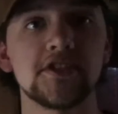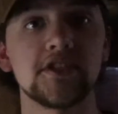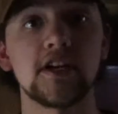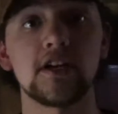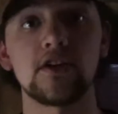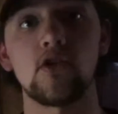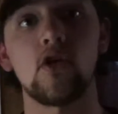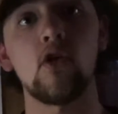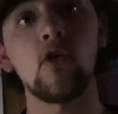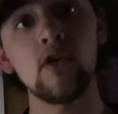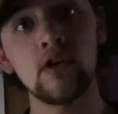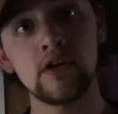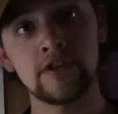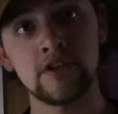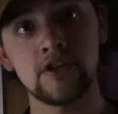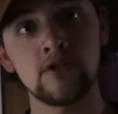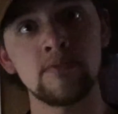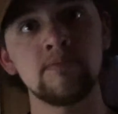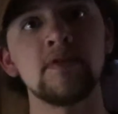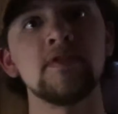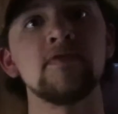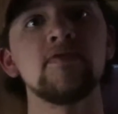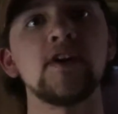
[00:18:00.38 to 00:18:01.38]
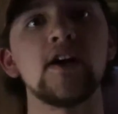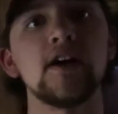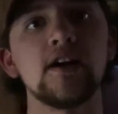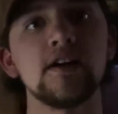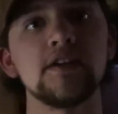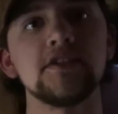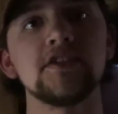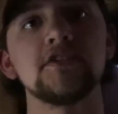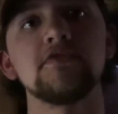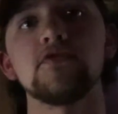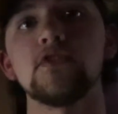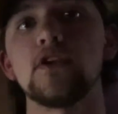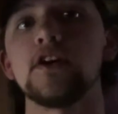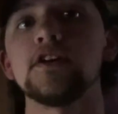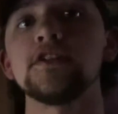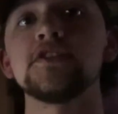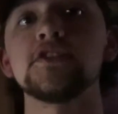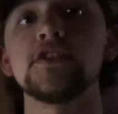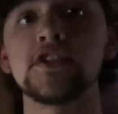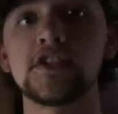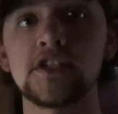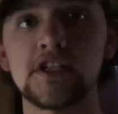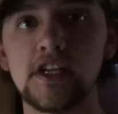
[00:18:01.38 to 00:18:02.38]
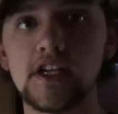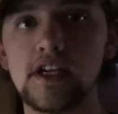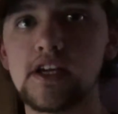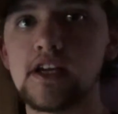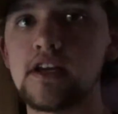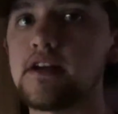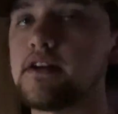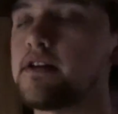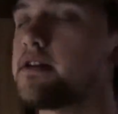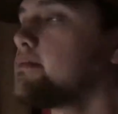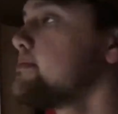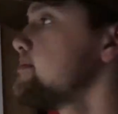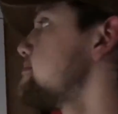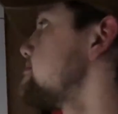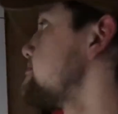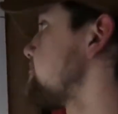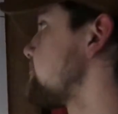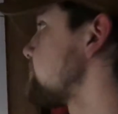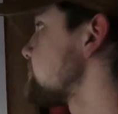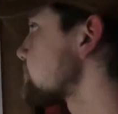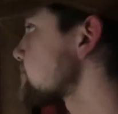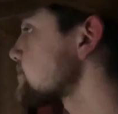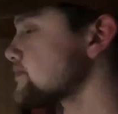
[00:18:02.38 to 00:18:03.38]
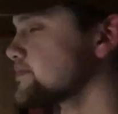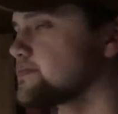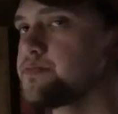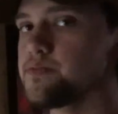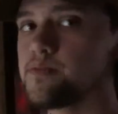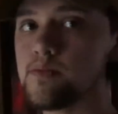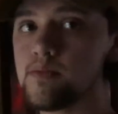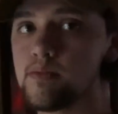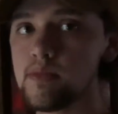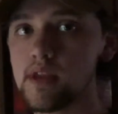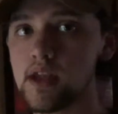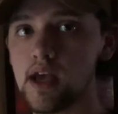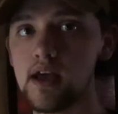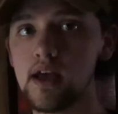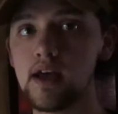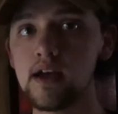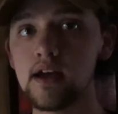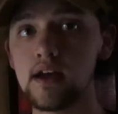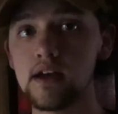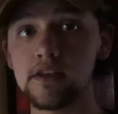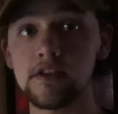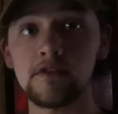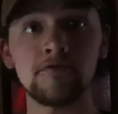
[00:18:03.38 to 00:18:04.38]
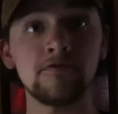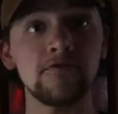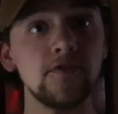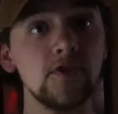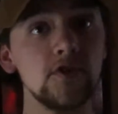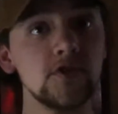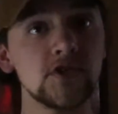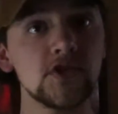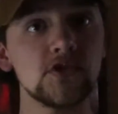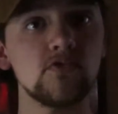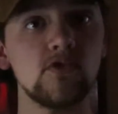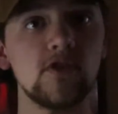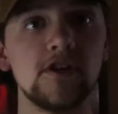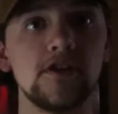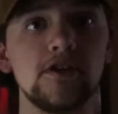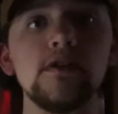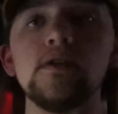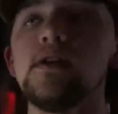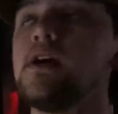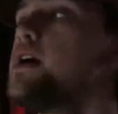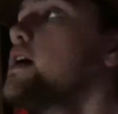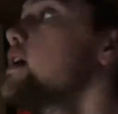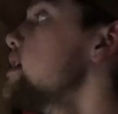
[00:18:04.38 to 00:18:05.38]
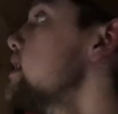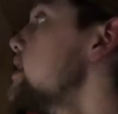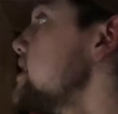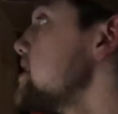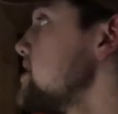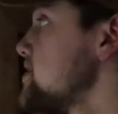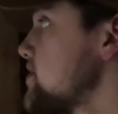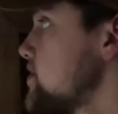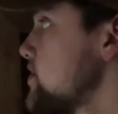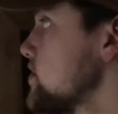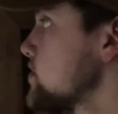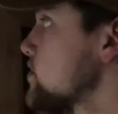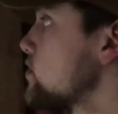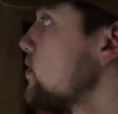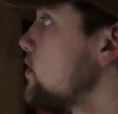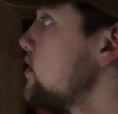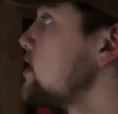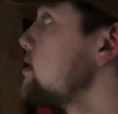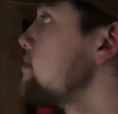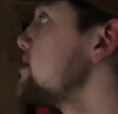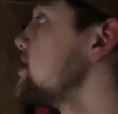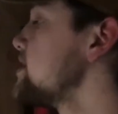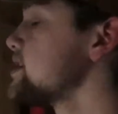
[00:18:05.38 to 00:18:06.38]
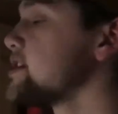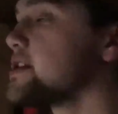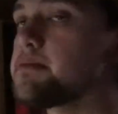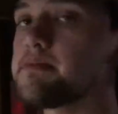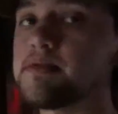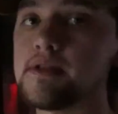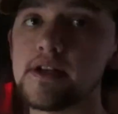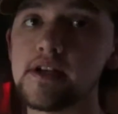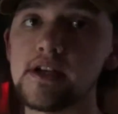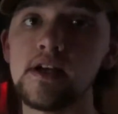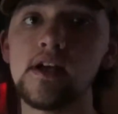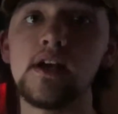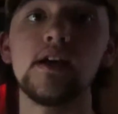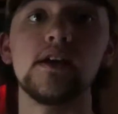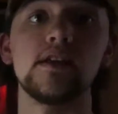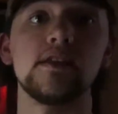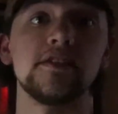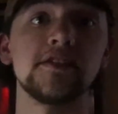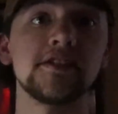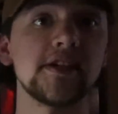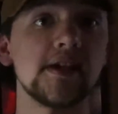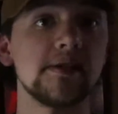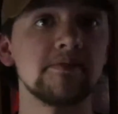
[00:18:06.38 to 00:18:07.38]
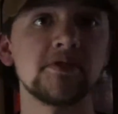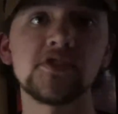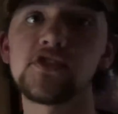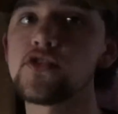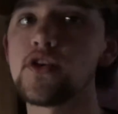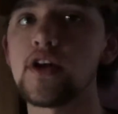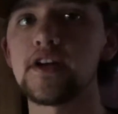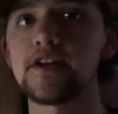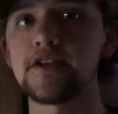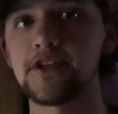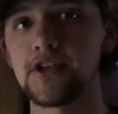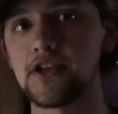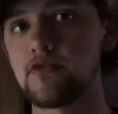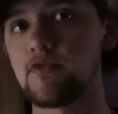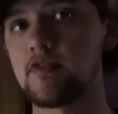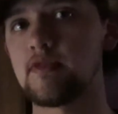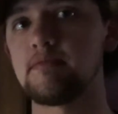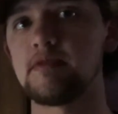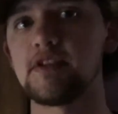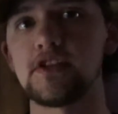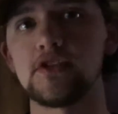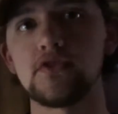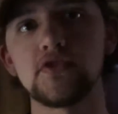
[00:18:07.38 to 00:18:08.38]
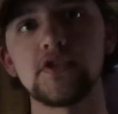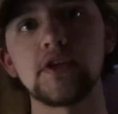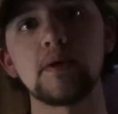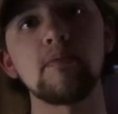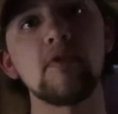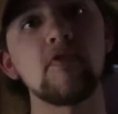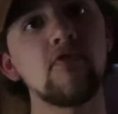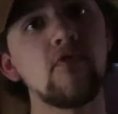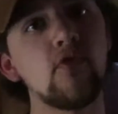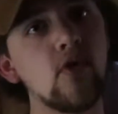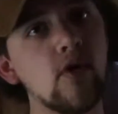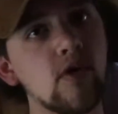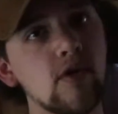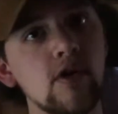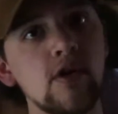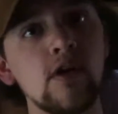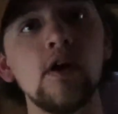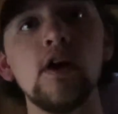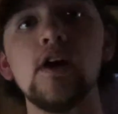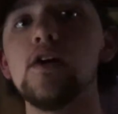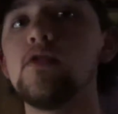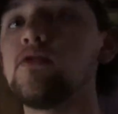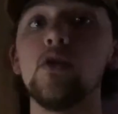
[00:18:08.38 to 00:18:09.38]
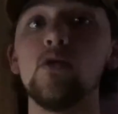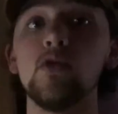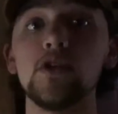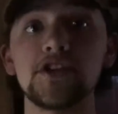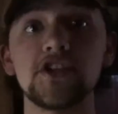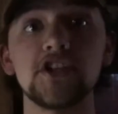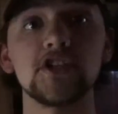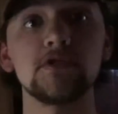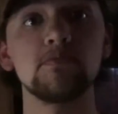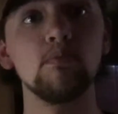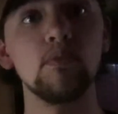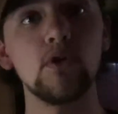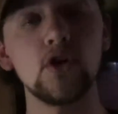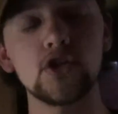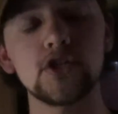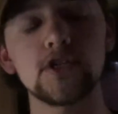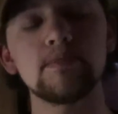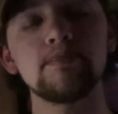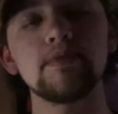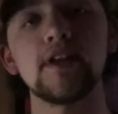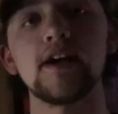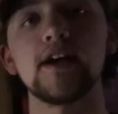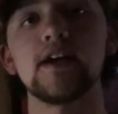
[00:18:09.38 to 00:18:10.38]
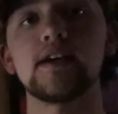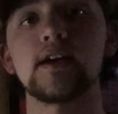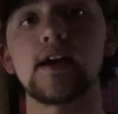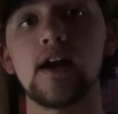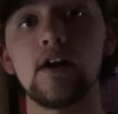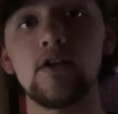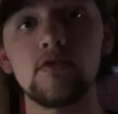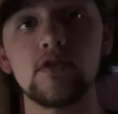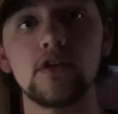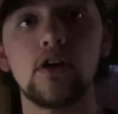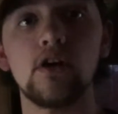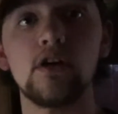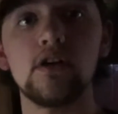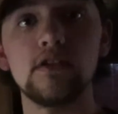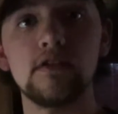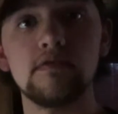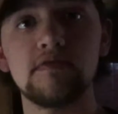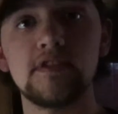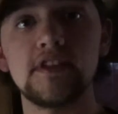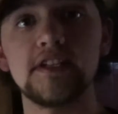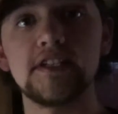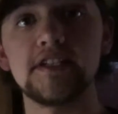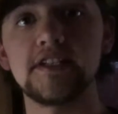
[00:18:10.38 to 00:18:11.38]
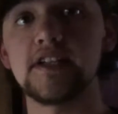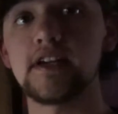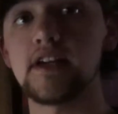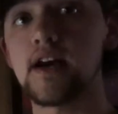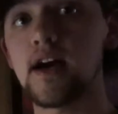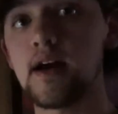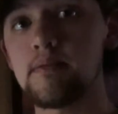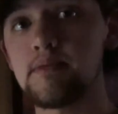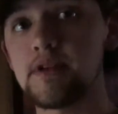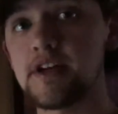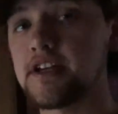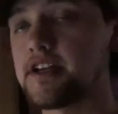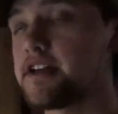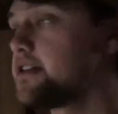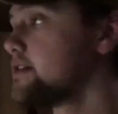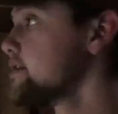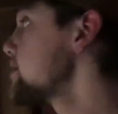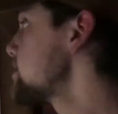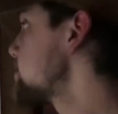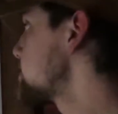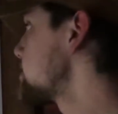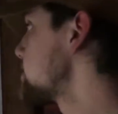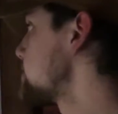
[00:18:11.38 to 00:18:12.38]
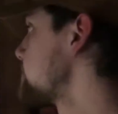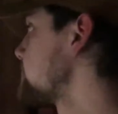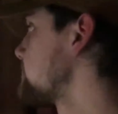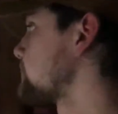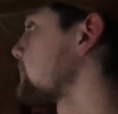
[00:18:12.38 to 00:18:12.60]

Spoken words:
that Euler provides for us to seek here. And the first one is just going to be simply the same strategy we've been using before, which is multiplying out all of the denominators